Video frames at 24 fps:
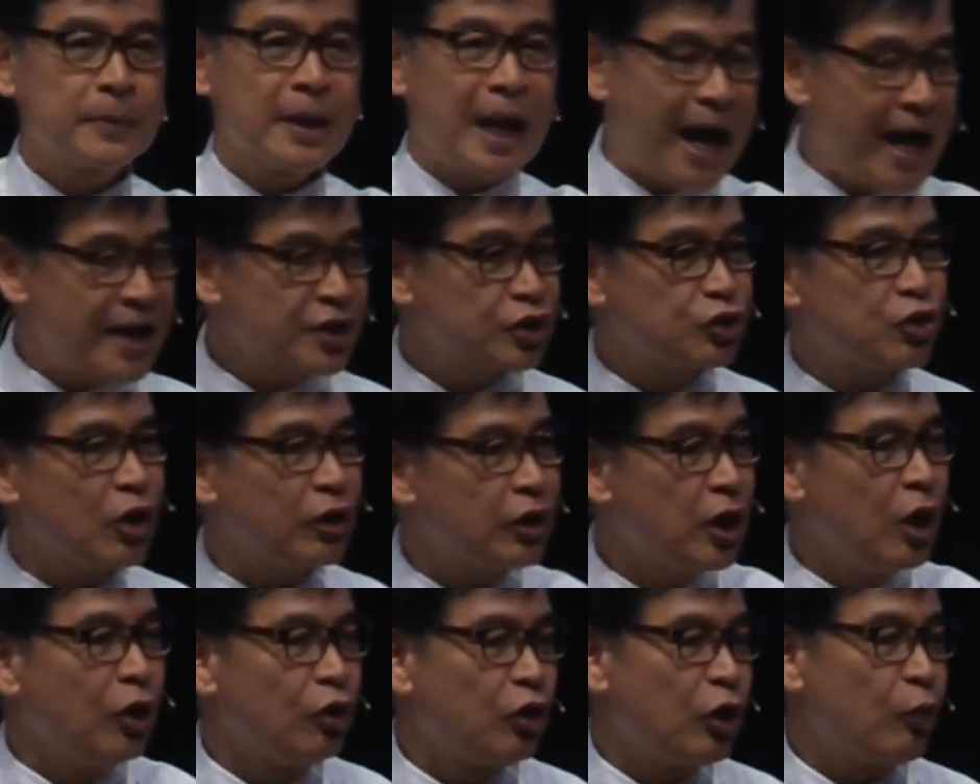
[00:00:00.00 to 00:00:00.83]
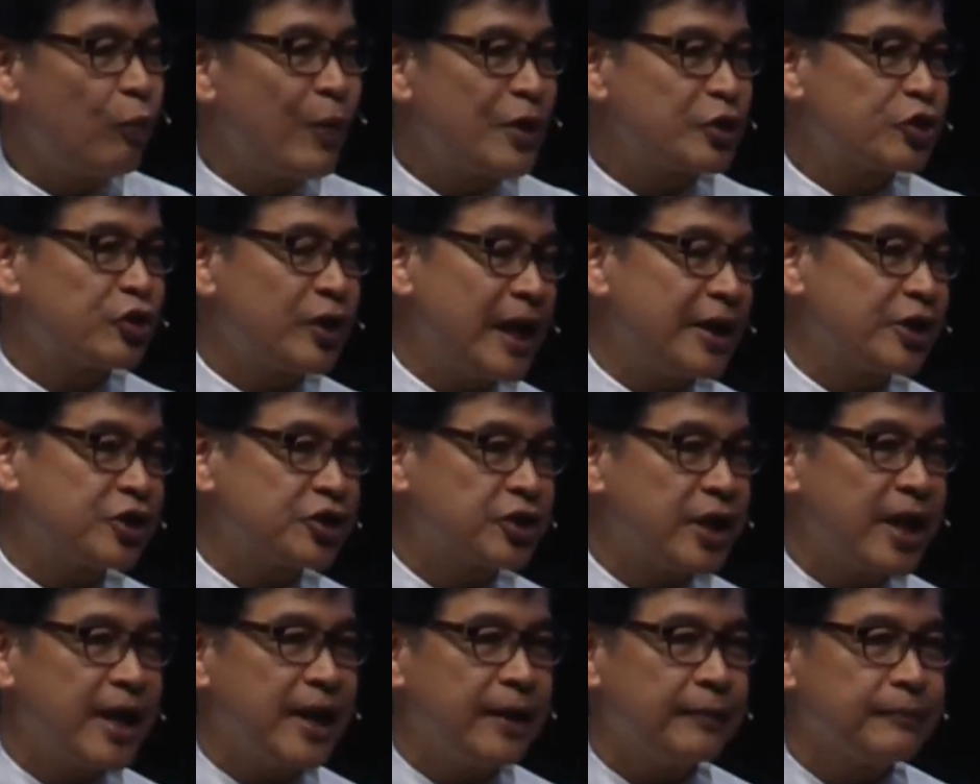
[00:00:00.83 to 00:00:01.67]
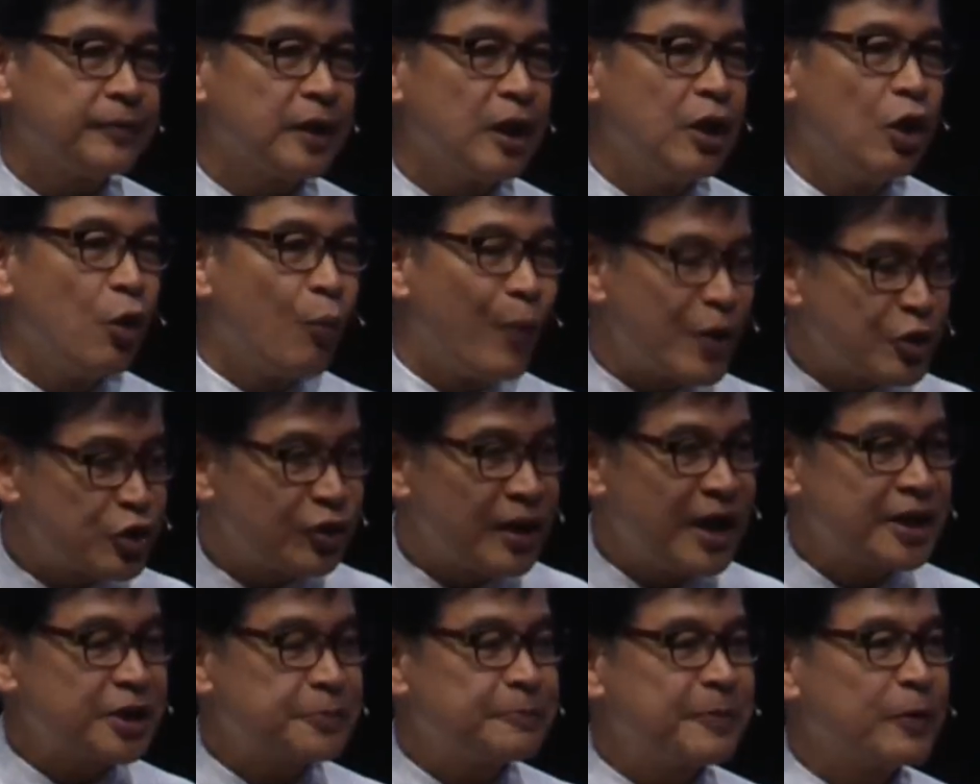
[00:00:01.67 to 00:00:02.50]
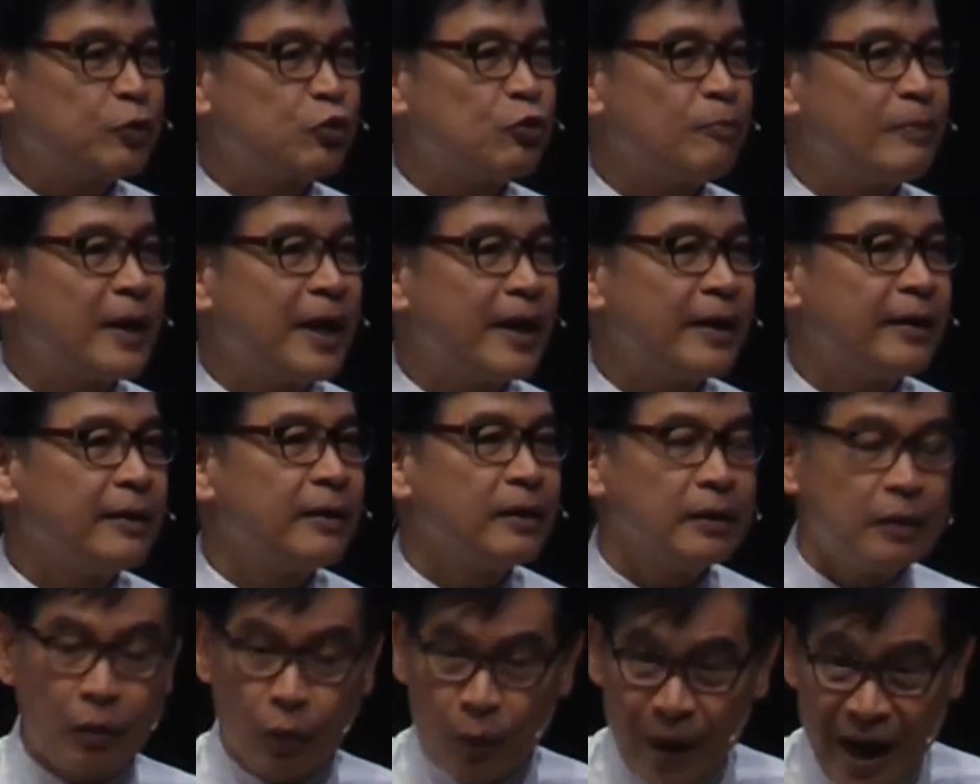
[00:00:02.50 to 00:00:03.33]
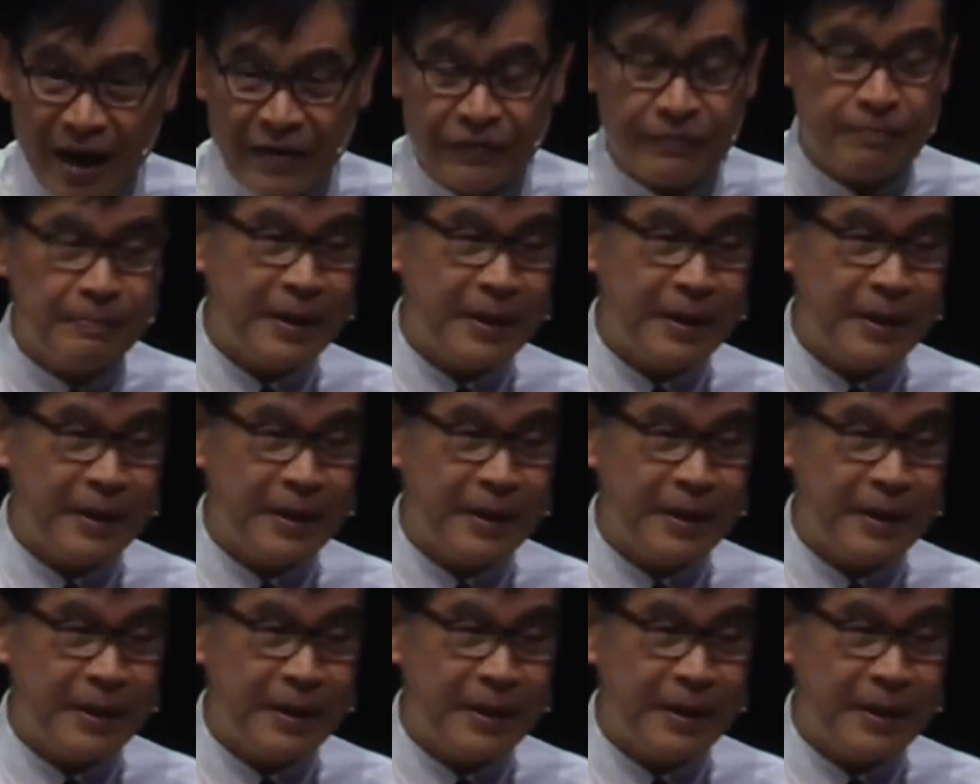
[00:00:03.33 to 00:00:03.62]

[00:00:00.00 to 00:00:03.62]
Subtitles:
Ask God, Lord, what shall I share? What shall I speak to my wife,